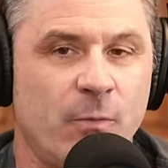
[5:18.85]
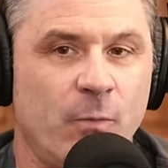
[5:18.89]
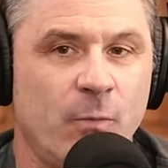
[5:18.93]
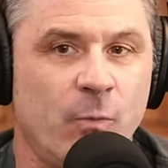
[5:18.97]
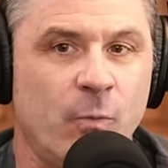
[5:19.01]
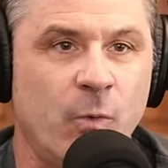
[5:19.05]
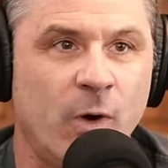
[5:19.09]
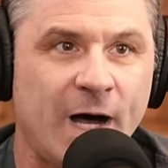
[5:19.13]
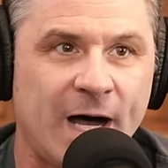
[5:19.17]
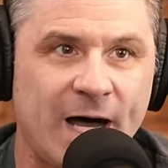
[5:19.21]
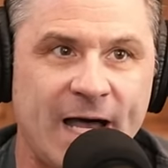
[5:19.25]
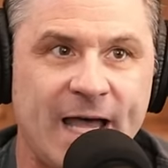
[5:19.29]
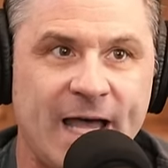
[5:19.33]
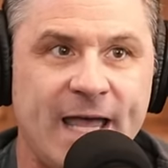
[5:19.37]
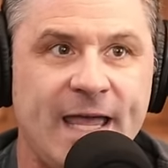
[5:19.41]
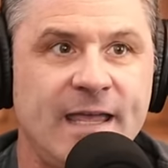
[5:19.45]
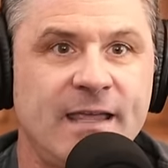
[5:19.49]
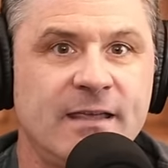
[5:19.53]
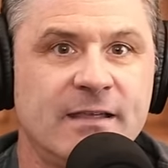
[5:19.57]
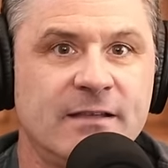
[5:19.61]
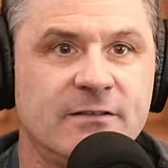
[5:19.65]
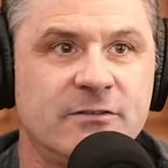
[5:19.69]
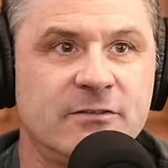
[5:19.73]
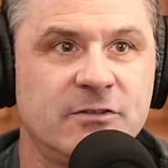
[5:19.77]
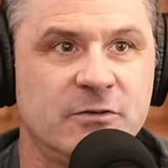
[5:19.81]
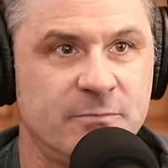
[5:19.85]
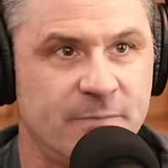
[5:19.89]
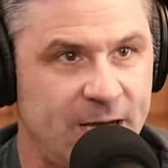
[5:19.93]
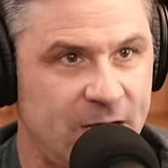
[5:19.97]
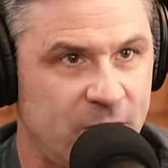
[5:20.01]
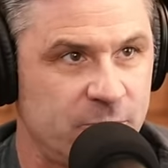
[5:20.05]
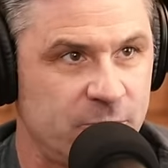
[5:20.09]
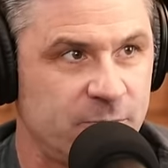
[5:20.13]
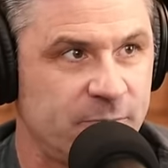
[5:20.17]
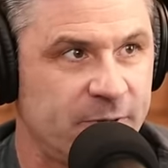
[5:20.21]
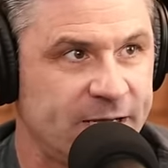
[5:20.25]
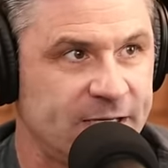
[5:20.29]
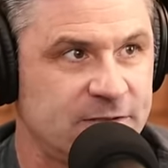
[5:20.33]
why do
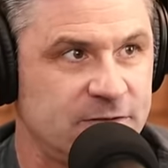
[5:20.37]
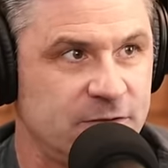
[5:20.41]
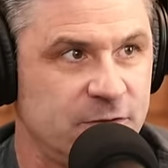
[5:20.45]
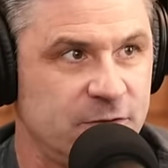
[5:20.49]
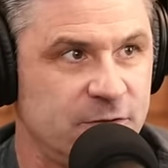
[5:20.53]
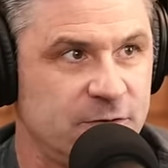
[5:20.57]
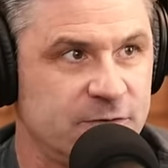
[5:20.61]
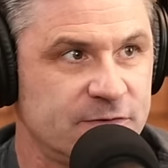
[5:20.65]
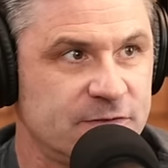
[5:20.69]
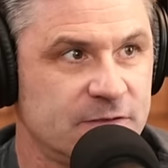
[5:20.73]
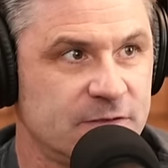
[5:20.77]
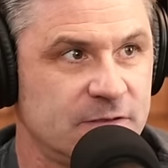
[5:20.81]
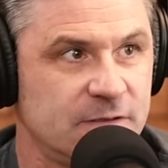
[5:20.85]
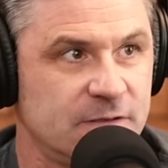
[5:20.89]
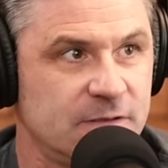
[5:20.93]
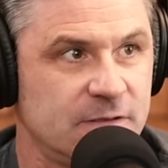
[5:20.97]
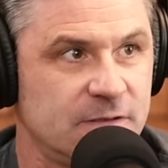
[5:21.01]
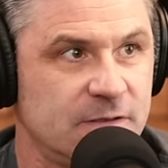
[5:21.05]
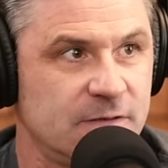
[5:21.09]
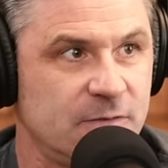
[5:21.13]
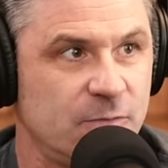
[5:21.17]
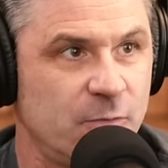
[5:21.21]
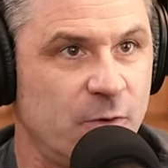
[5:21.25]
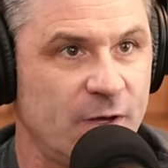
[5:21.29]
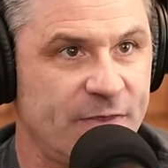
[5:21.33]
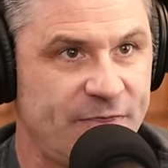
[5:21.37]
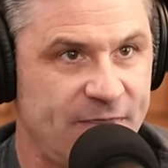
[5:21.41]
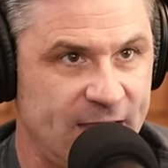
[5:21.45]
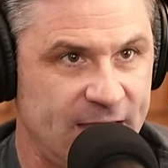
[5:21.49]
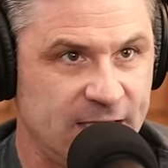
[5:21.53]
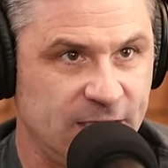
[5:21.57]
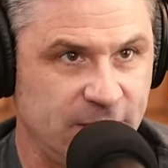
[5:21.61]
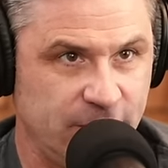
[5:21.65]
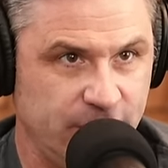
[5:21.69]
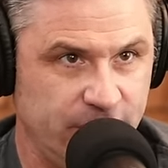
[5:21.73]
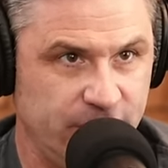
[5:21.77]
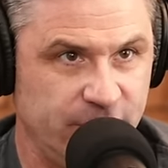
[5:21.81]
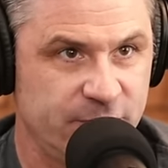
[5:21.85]
mountain bikes use what they
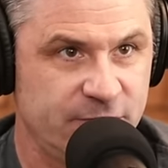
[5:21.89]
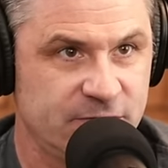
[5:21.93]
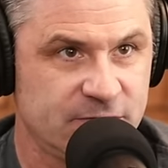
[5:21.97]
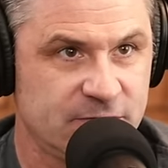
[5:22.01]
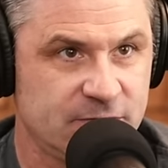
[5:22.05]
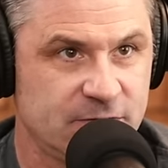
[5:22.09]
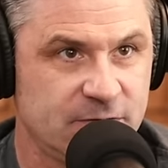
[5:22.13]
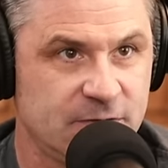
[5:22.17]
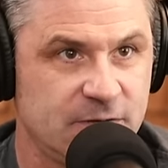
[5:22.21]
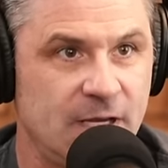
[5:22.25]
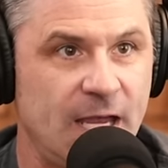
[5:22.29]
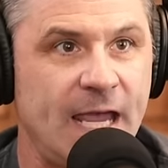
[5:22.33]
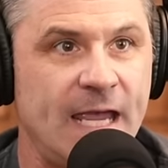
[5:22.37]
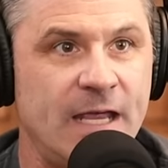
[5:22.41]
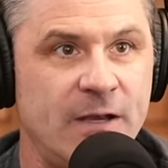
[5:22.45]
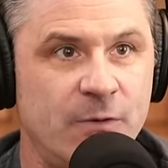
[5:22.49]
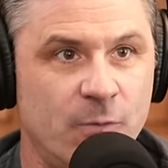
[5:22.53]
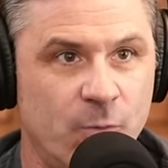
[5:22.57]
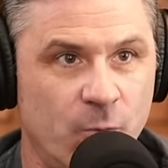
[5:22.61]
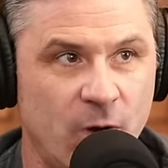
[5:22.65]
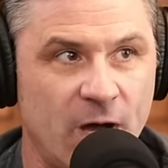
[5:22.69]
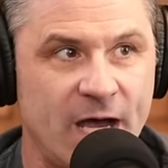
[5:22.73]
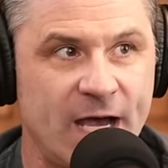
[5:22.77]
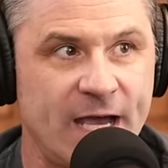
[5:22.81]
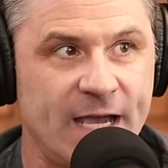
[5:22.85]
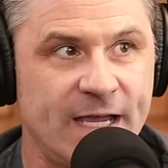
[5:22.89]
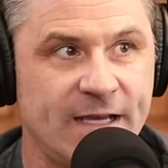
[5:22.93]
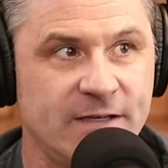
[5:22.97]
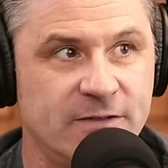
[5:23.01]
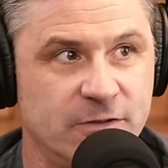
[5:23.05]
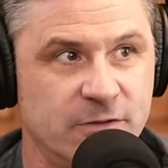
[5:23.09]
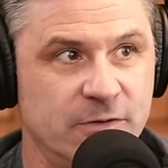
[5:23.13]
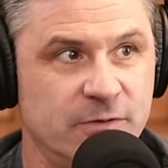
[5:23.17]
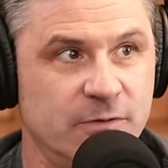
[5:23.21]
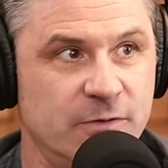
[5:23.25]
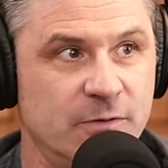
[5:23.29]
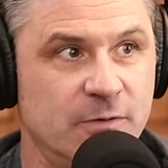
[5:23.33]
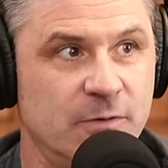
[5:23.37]
use, and why
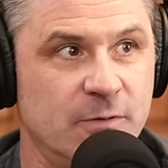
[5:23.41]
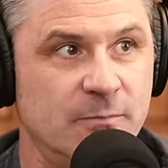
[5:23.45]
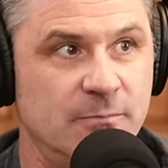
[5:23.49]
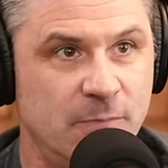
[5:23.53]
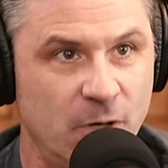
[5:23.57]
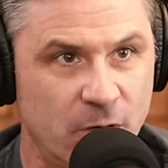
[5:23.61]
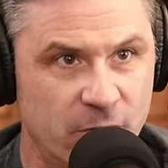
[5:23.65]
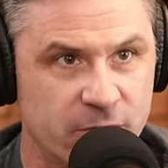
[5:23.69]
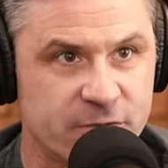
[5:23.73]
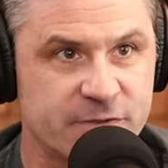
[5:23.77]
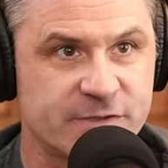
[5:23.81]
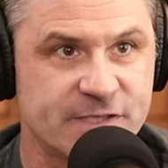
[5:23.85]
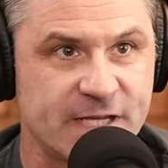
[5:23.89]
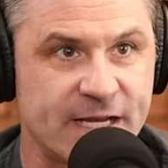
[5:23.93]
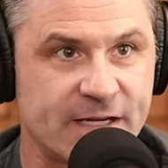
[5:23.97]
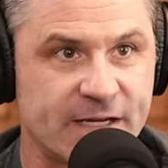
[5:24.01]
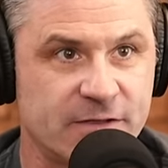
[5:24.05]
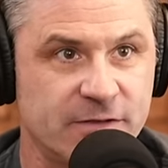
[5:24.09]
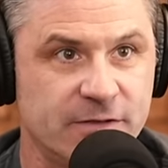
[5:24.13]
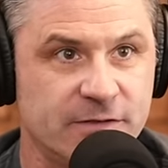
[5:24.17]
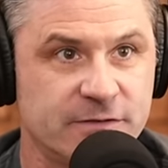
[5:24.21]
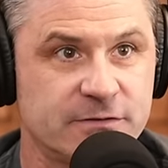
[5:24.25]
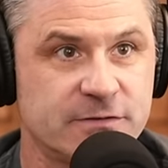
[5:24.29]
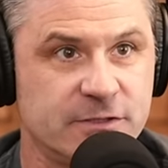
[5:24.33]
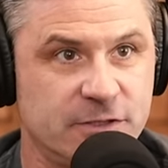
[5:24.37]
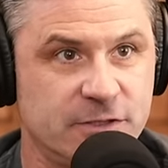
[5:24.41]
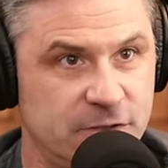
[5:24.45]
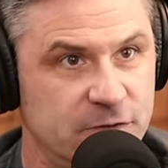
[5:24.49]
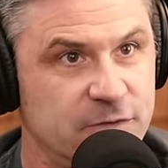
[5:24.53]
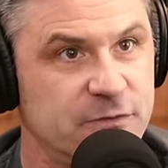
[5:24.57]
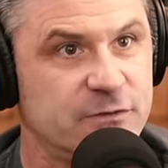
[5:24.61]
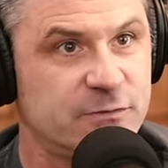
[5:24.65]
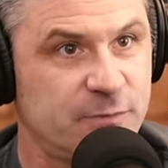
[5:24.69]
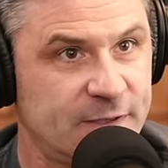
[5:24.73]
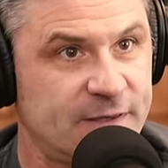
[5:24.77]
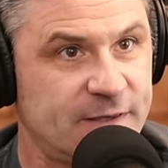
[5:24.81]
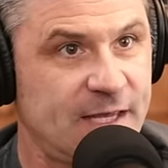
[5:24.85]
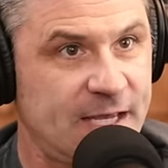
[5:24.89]
do motorcycles
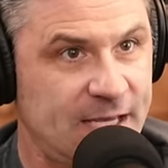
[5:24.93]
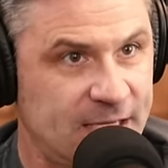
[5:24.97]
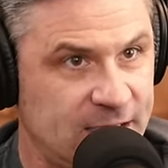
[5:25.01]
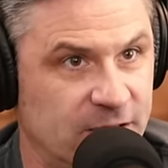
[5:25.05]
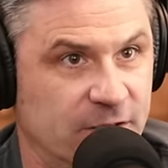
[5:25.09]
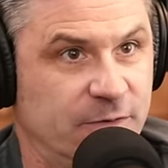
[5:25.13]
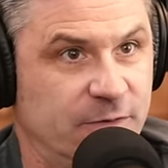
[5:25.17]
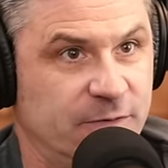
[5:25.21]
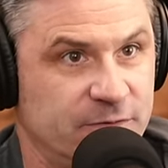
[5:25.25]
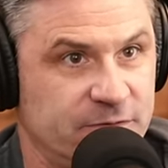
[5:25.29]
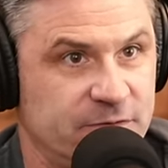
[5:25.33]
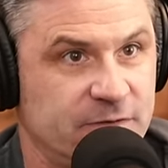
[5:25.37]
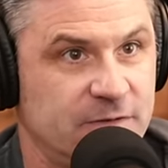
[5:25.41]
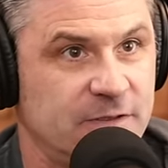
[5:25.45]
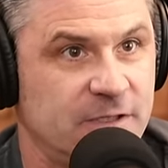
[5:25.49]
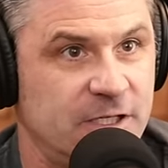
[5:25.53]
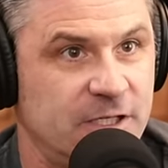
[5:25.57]
use what they use?